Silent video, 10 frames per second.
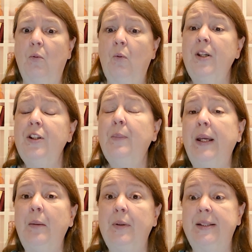we should
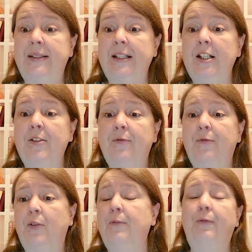be able to see it
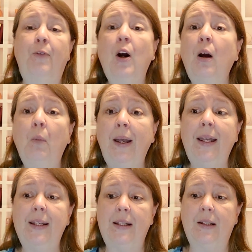from far
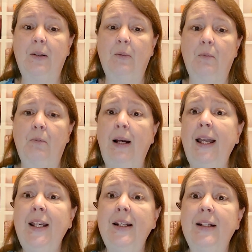away,
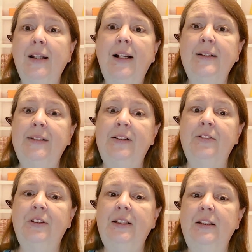right? asked
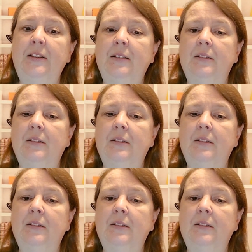Kilty.